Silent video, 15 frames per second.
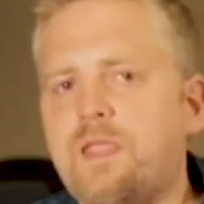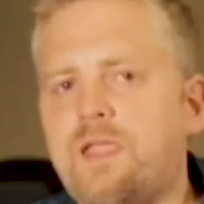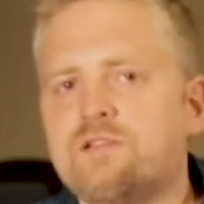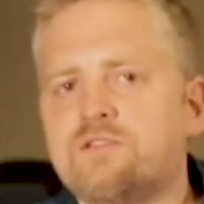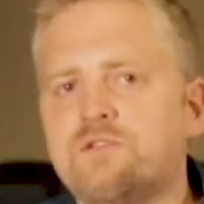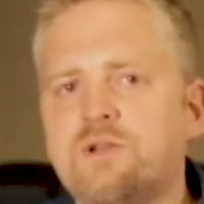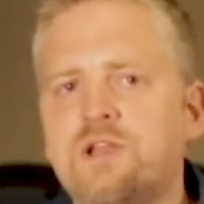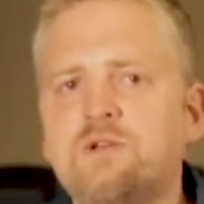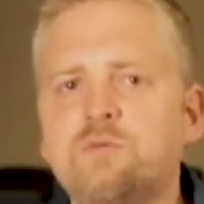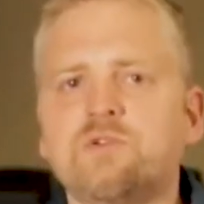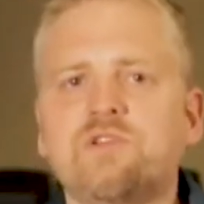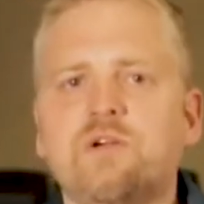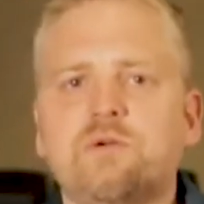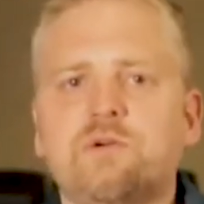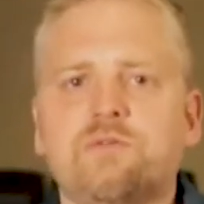So that
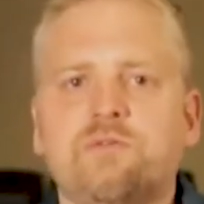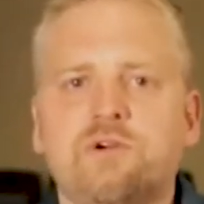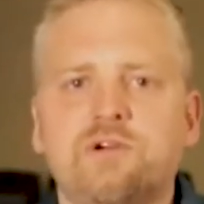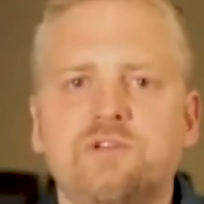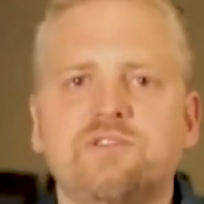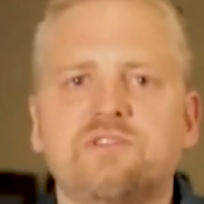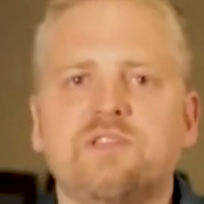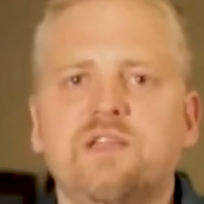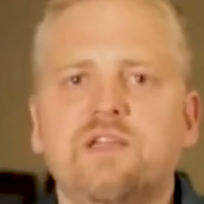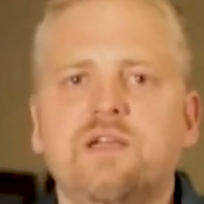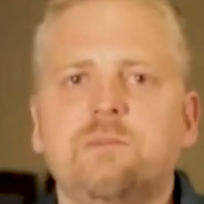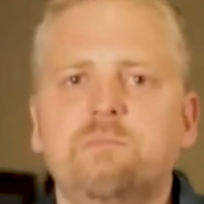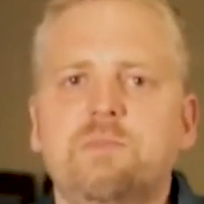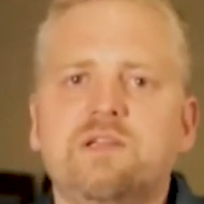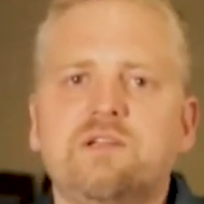was our first
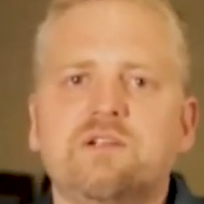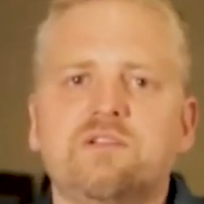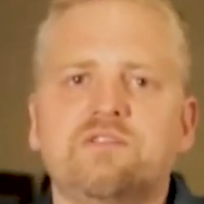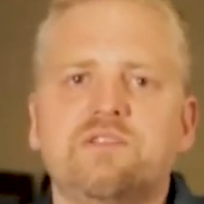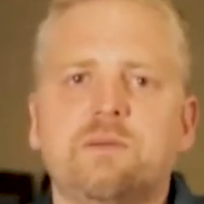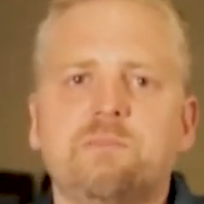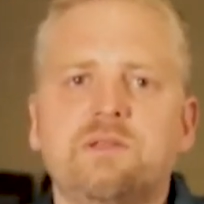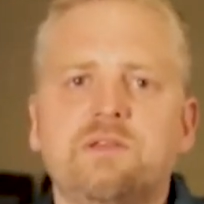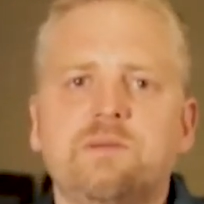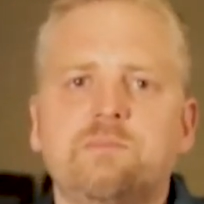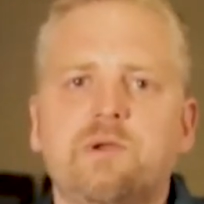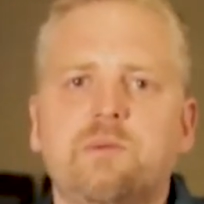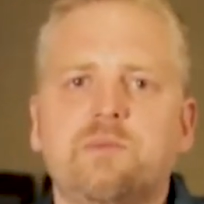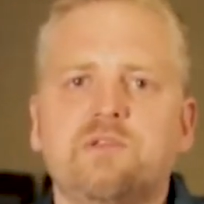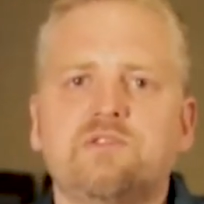bigger step in
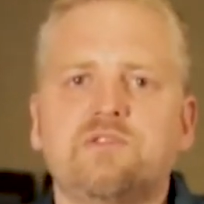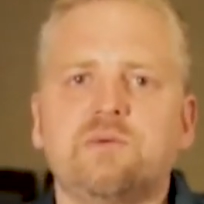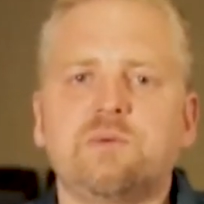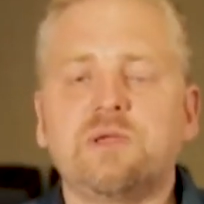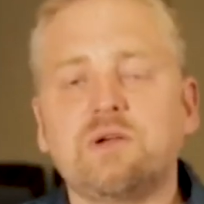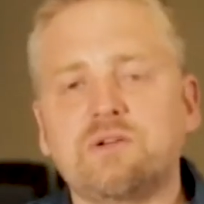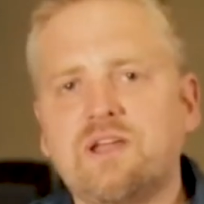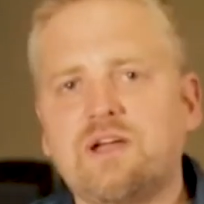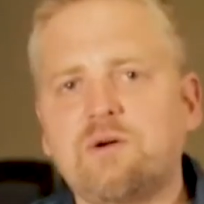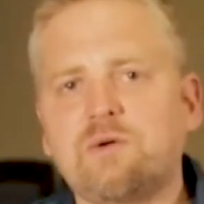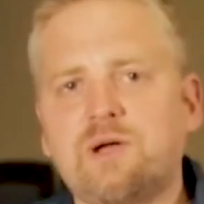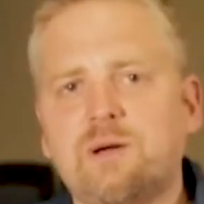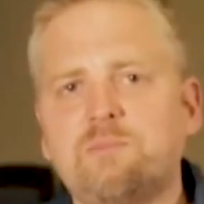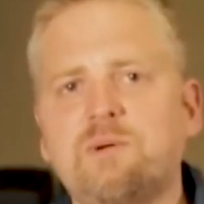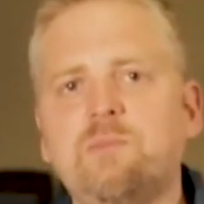diplomacy. We got now
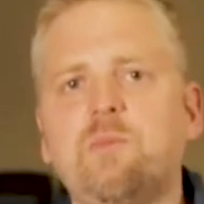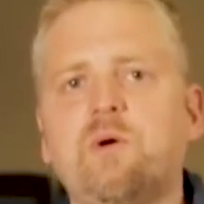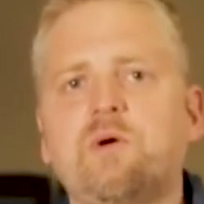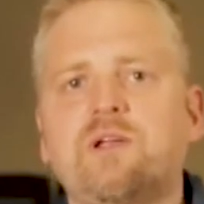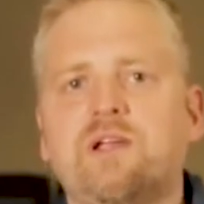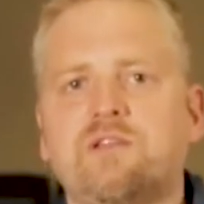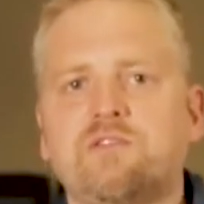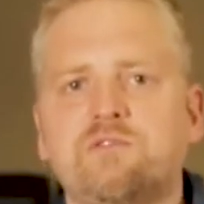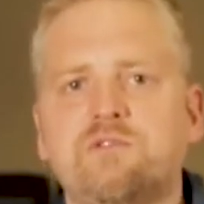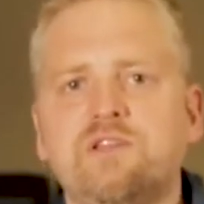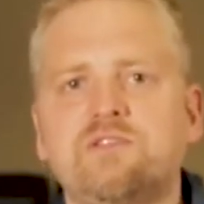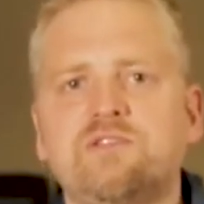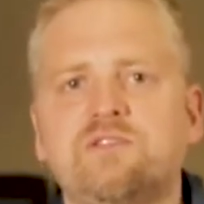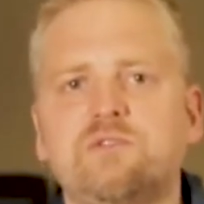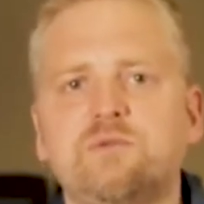a couple more
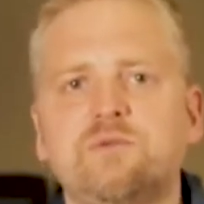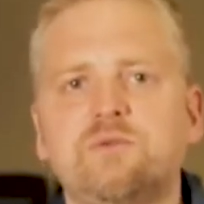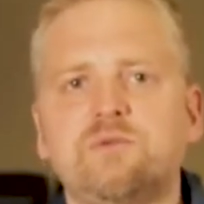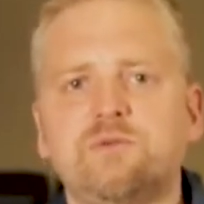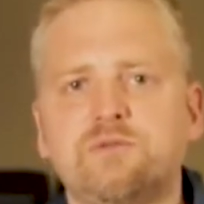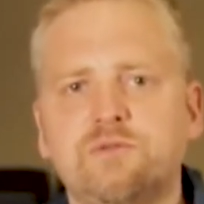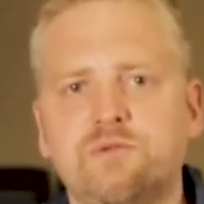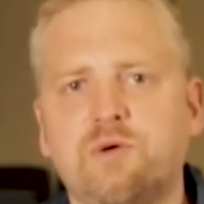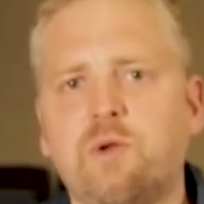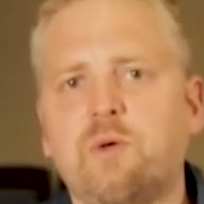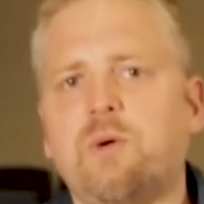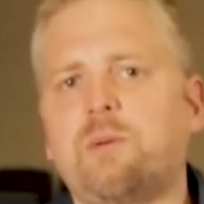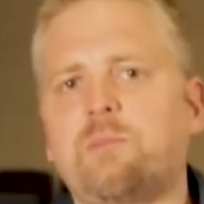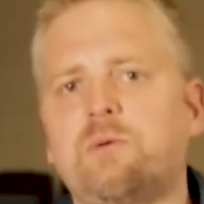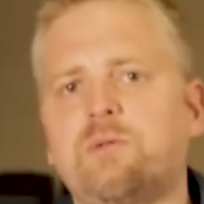countries to
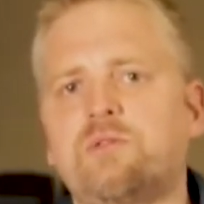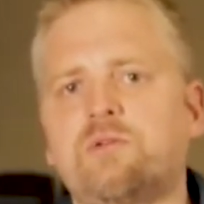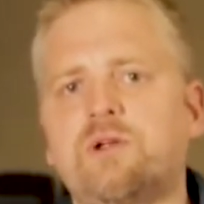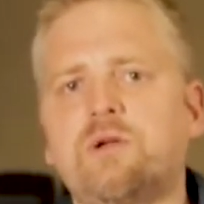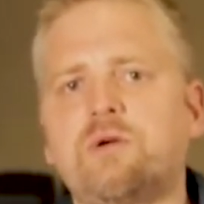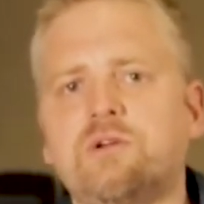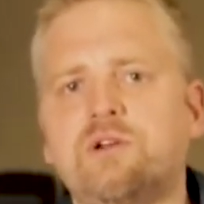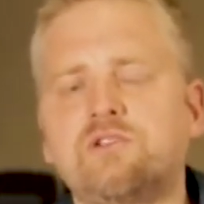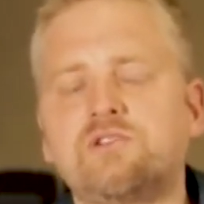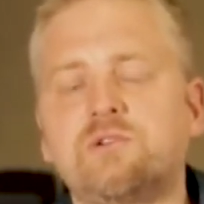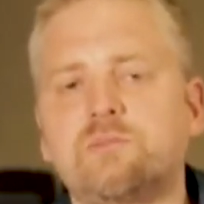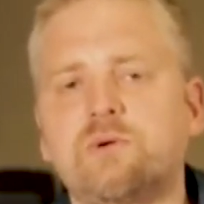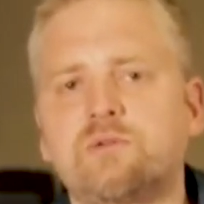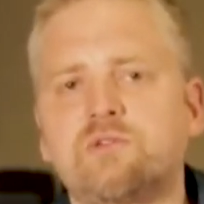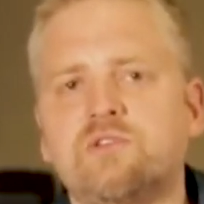follow up on the
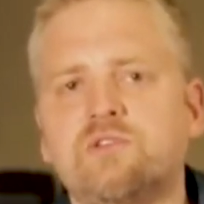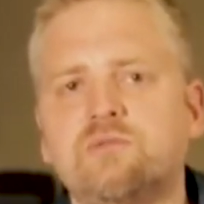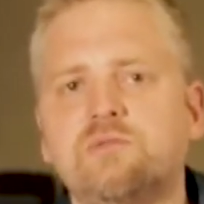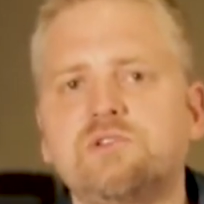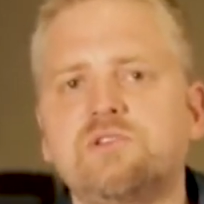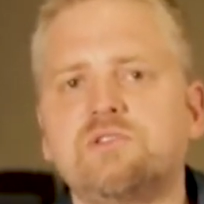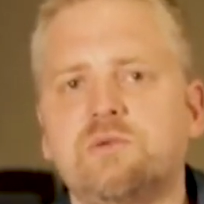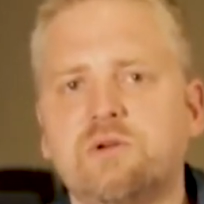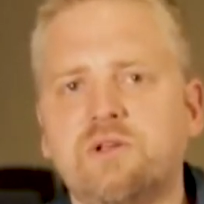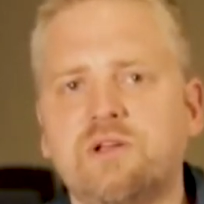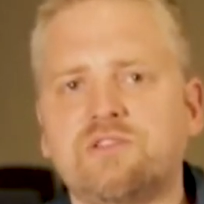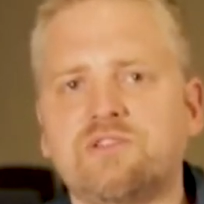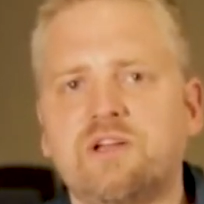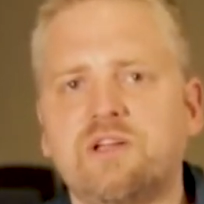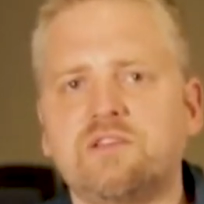recognition process, which is very
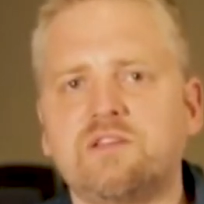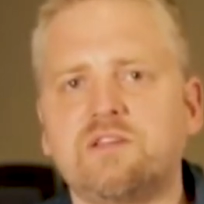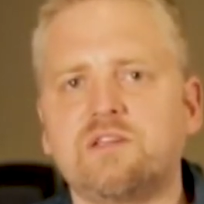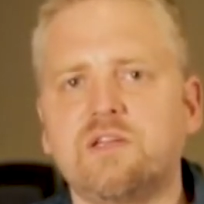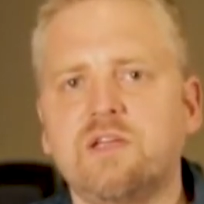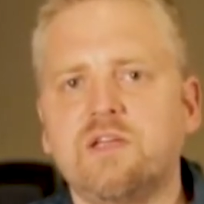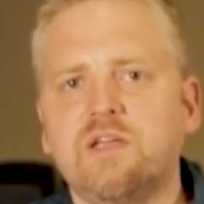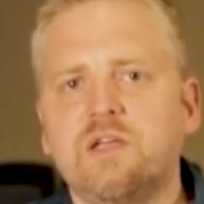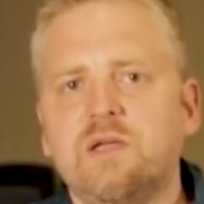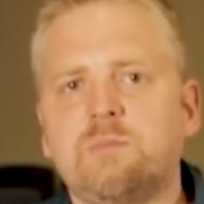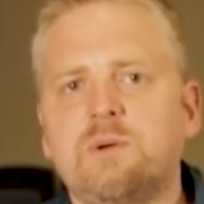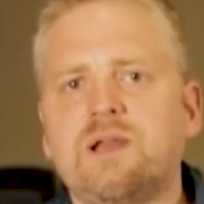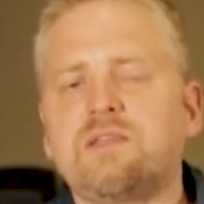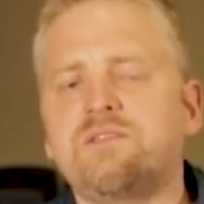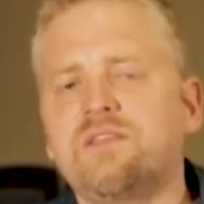exciting.
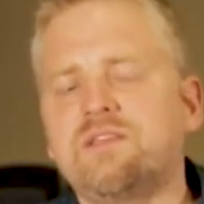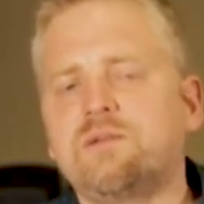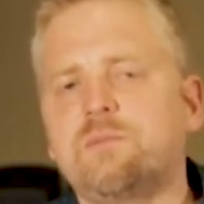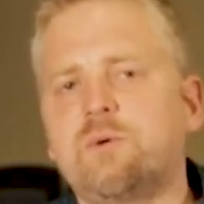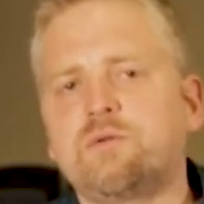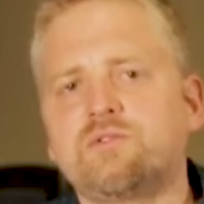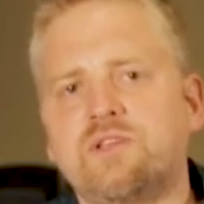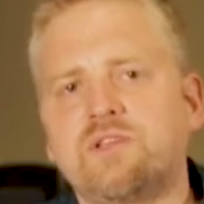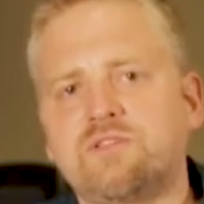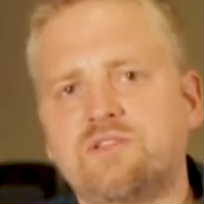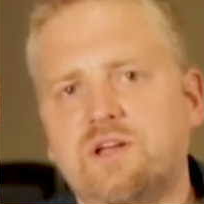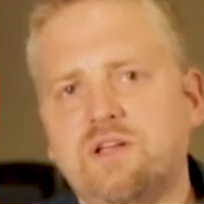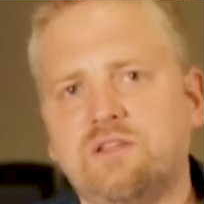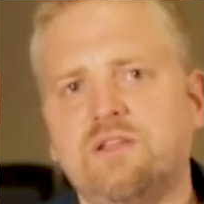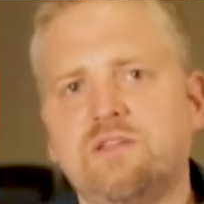But I think the most
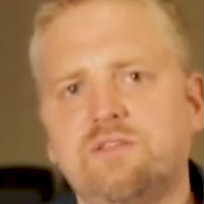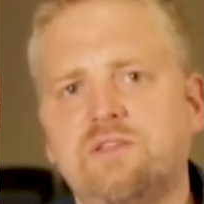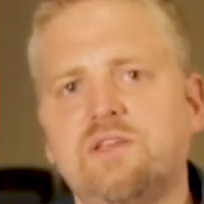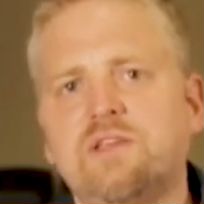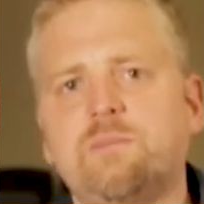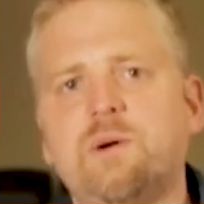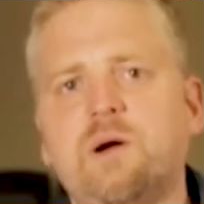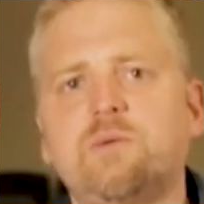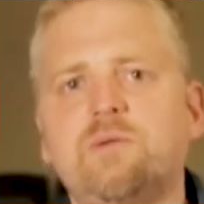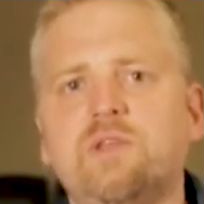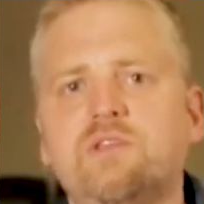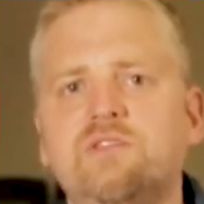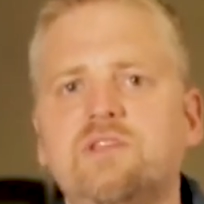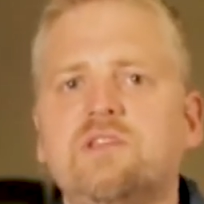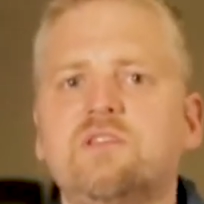exciting thing about
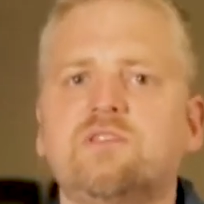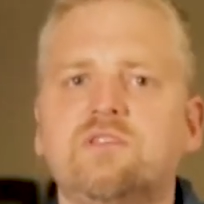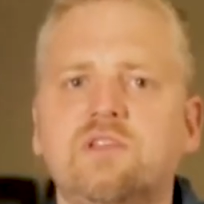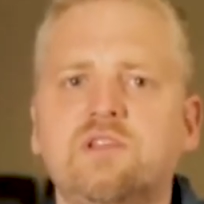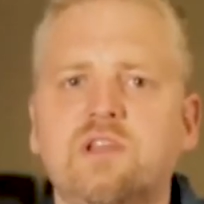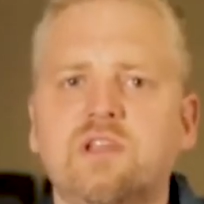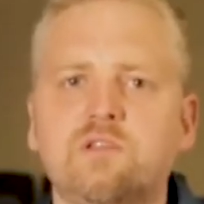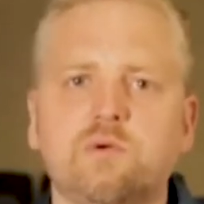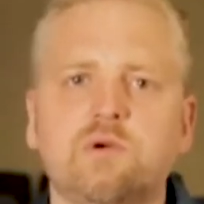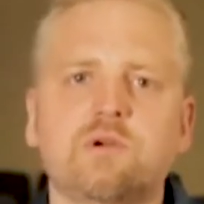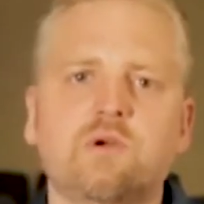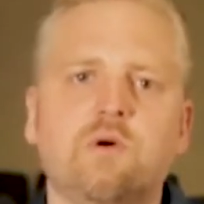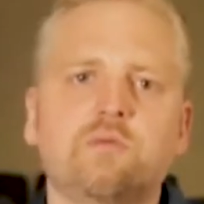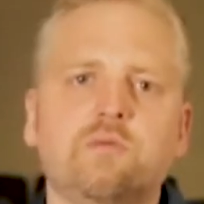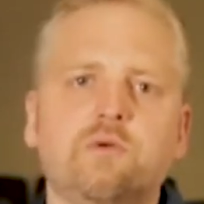this is the
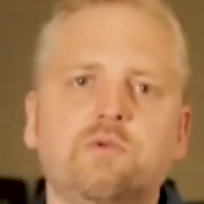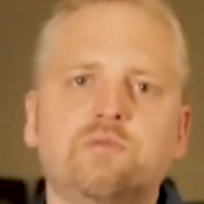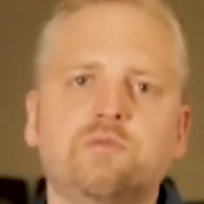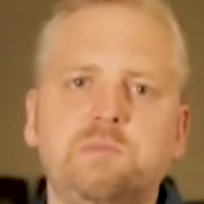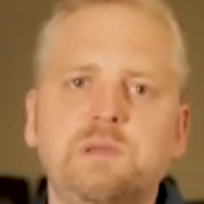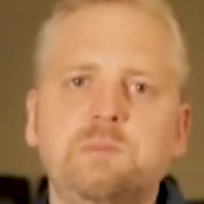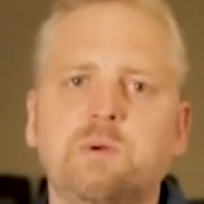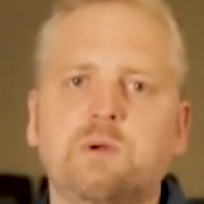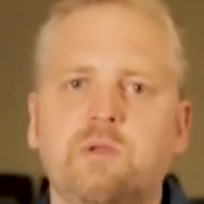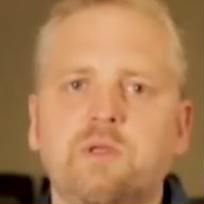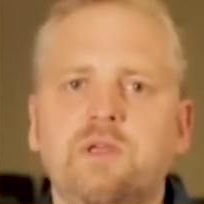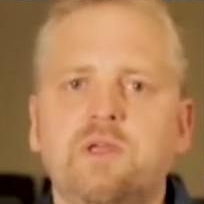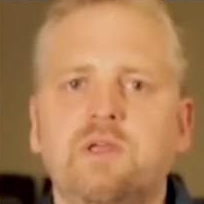network of those people,